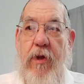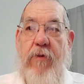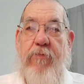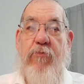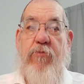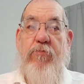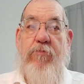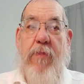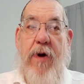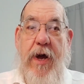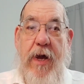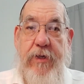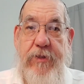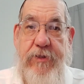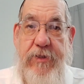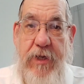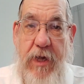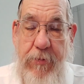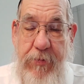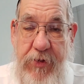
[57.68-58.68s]

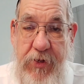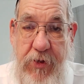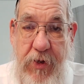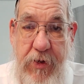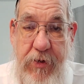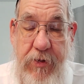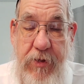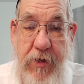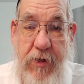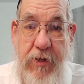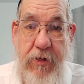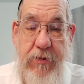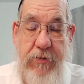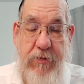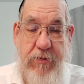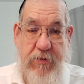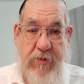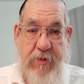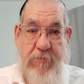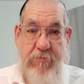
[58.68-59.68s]
Ma'asa menorah,
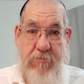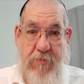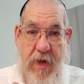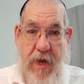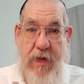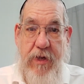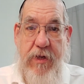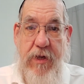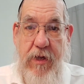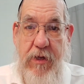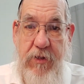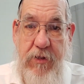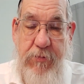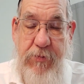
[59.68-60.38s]
the making of the